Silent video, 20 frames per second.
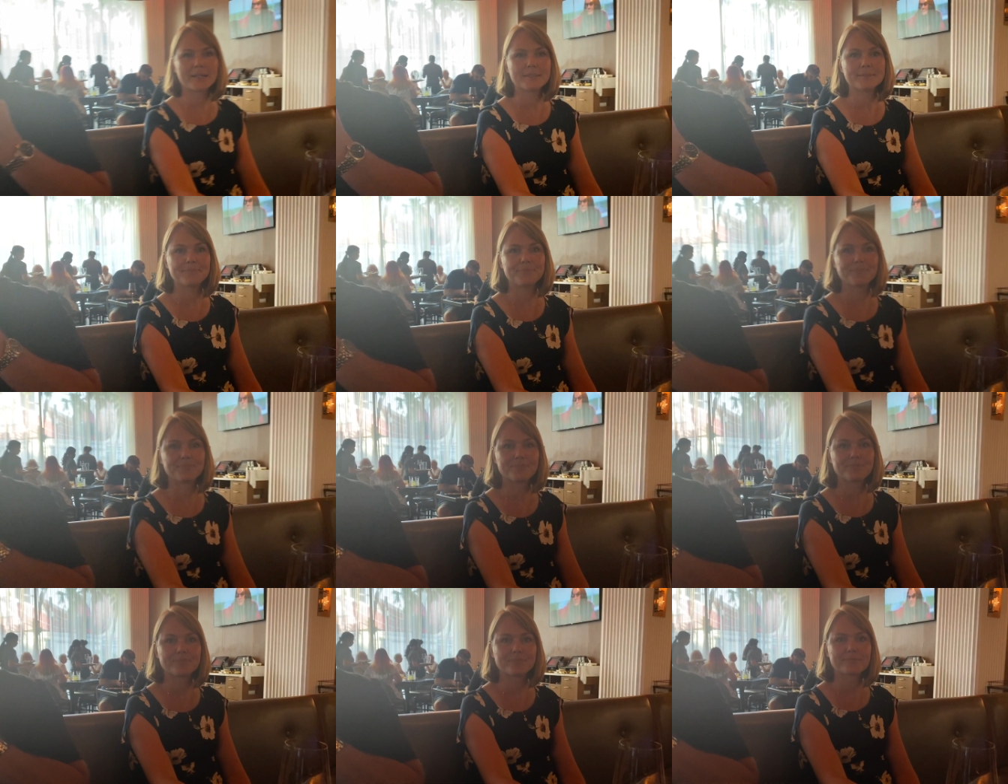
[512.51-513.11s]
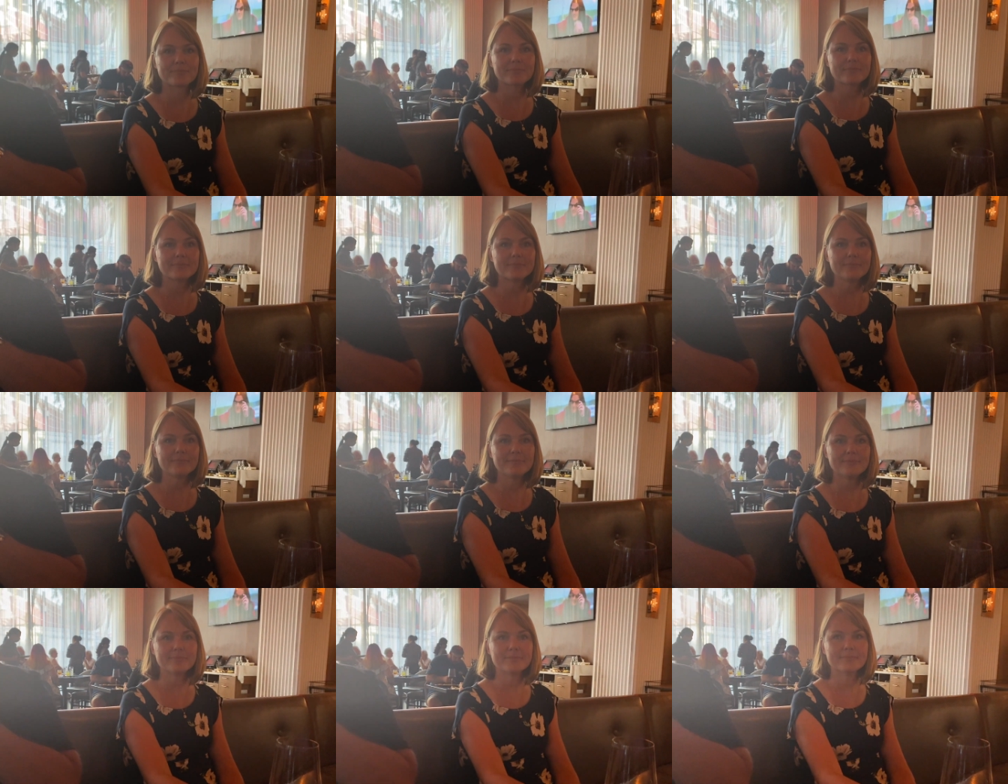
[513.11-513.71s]
Mom, rate your
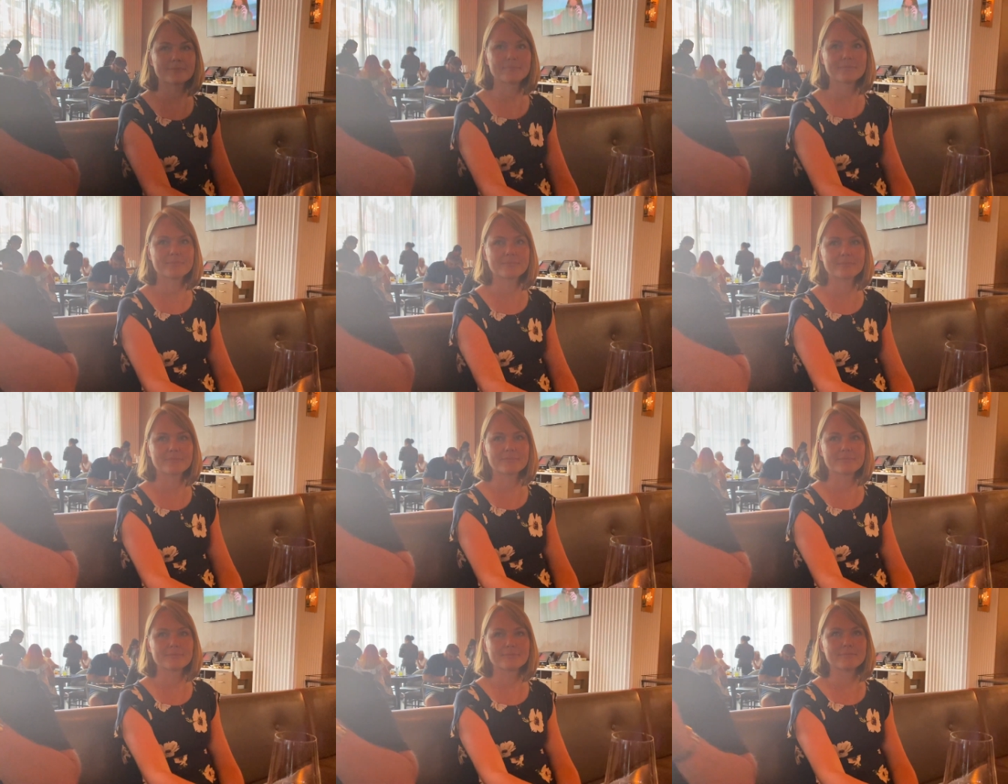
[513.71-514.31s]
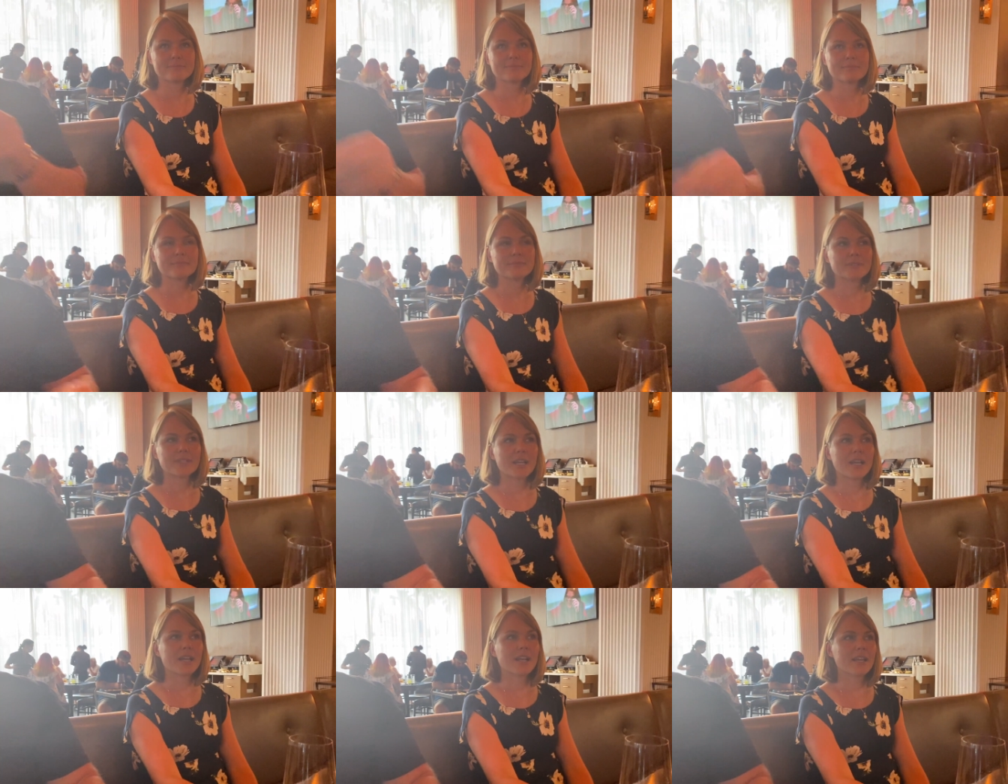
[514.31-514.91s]
dinner.
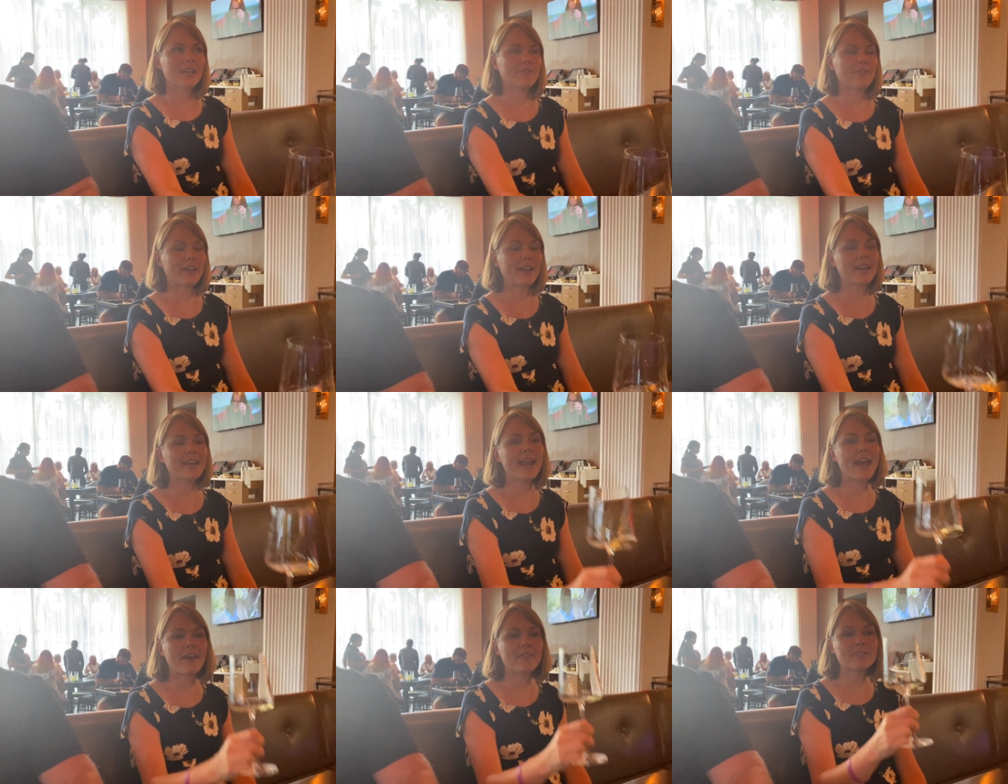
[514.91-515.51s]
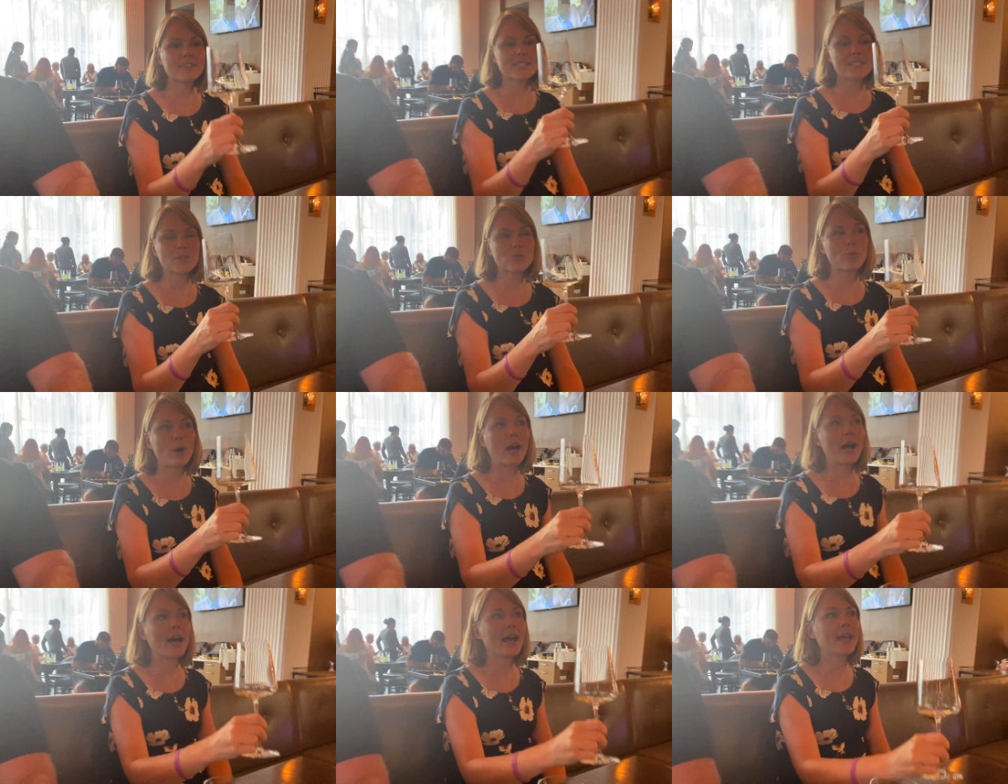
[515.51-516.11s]
If I didn't have this
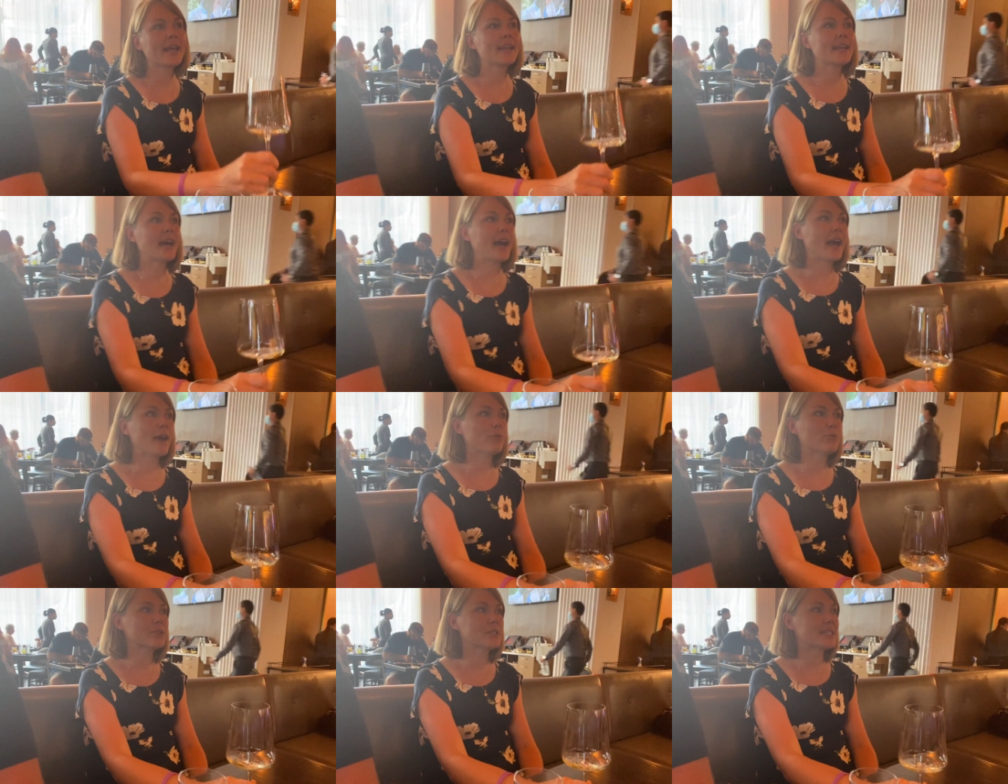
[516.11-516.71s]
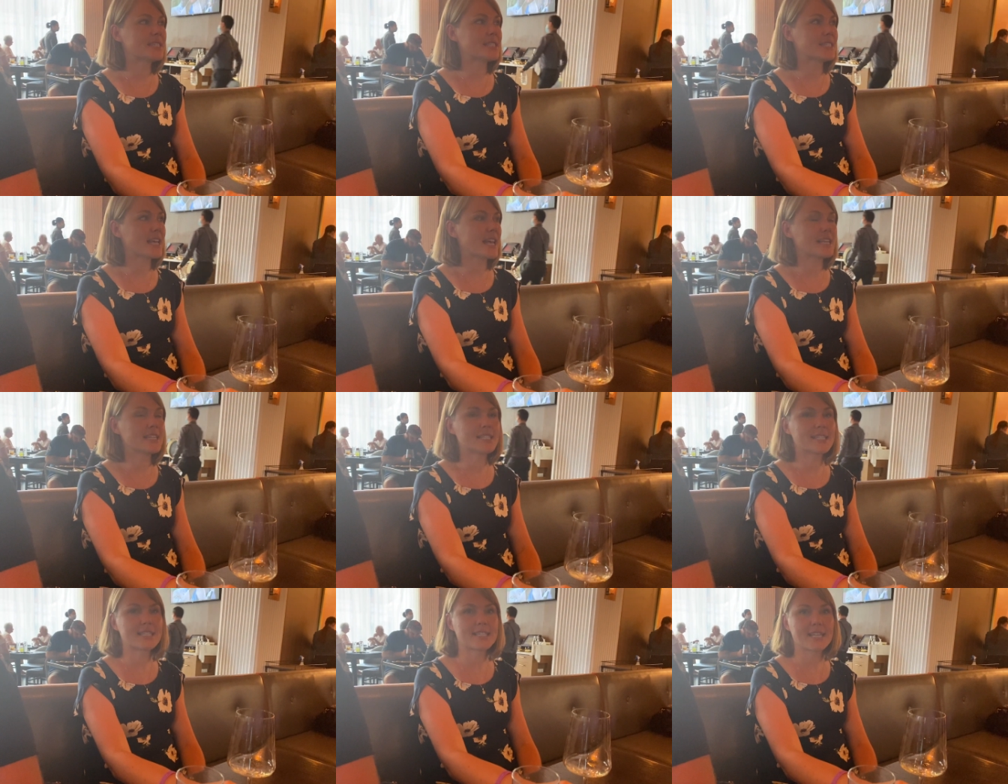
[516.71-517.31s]
wine, I would say
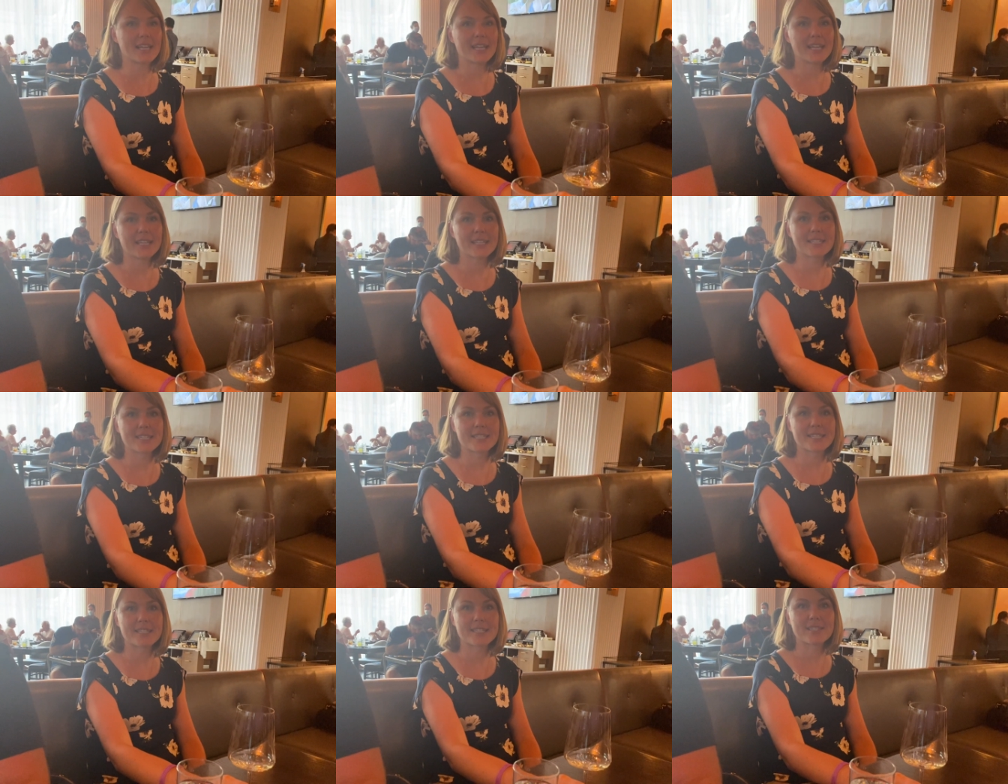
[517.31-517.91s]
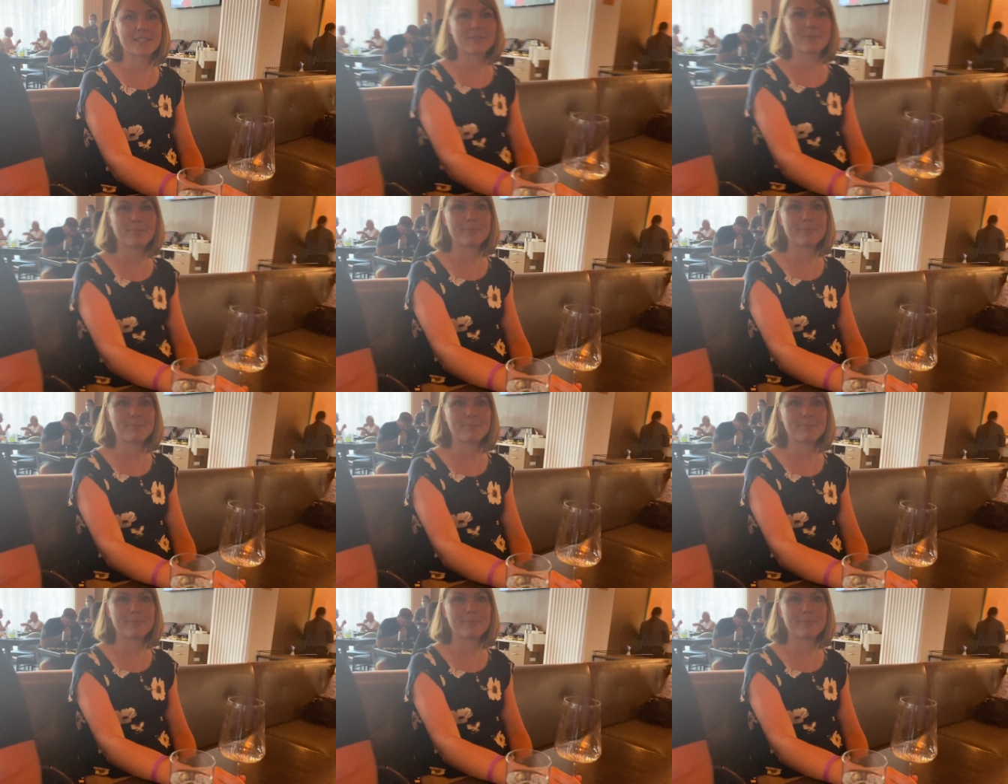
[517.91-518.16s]
six.